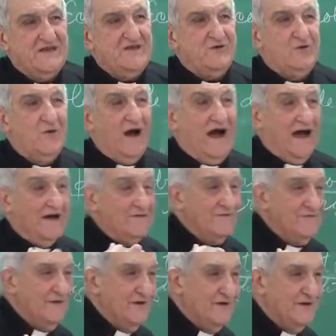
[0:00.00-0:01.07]
you
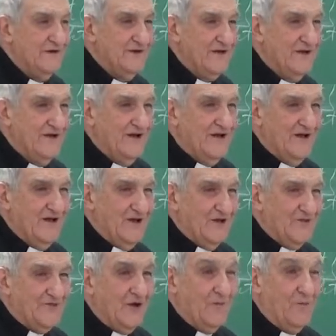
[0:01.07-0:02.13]
have,
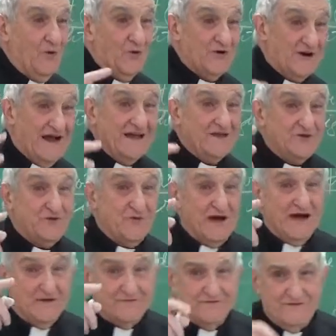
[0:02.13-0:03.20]
the more right you
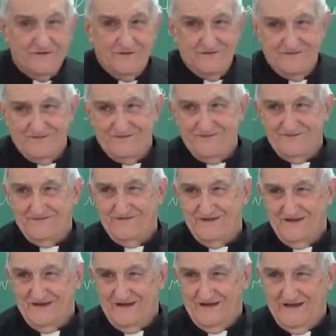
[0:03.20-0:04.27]
have.
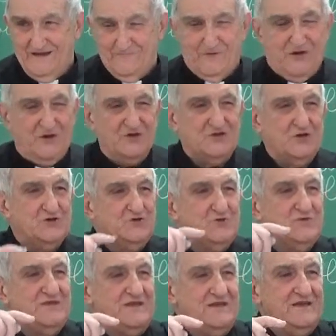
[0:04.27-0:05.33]
Because a
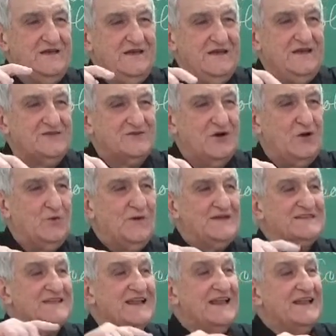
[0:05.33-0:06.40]
duty is
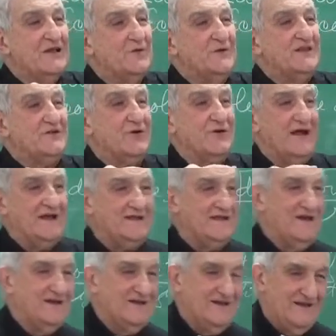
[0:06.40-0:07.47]
always linked with a right.
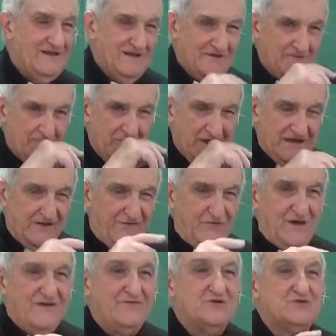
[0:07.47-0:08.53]
If you
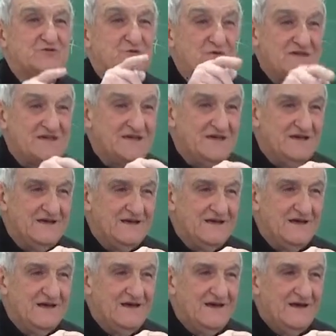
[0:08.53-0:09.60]
have a duty
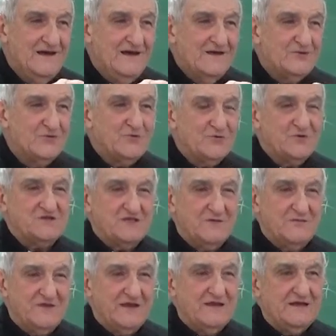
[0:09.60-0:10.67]
to do
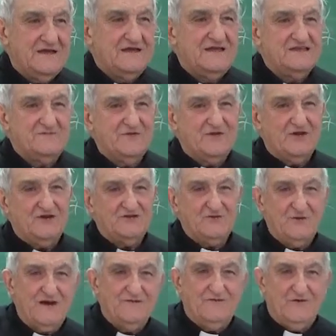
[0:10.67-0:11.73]
something, it is because you
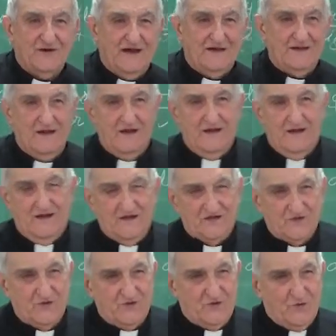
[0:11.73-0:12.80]
have a right.
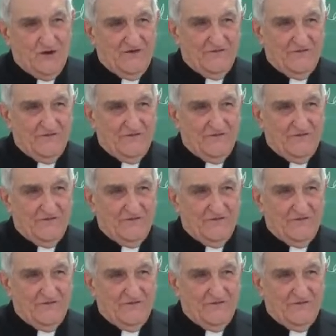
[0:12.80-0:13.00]
So if